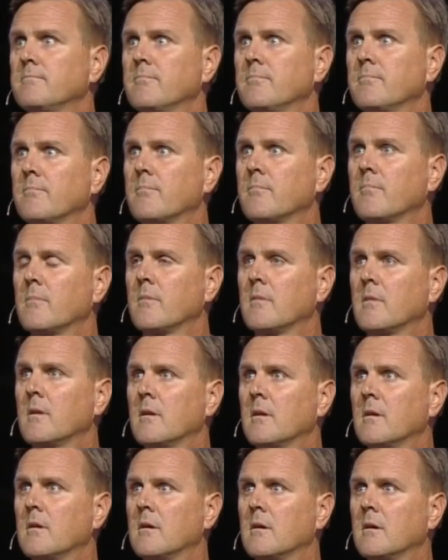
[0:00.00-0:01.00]

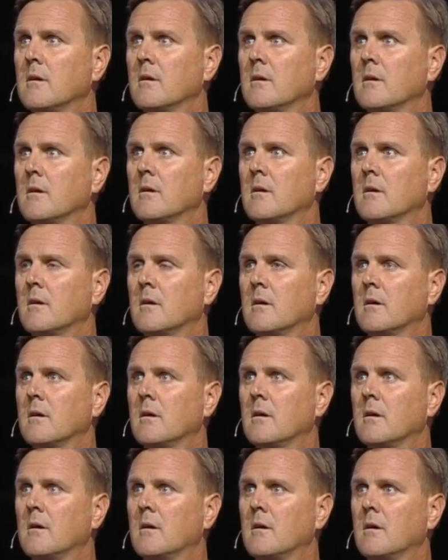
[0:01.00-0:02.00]

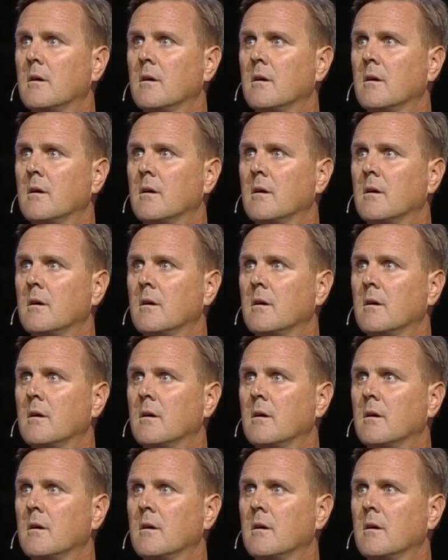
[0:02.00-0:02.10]
(silence)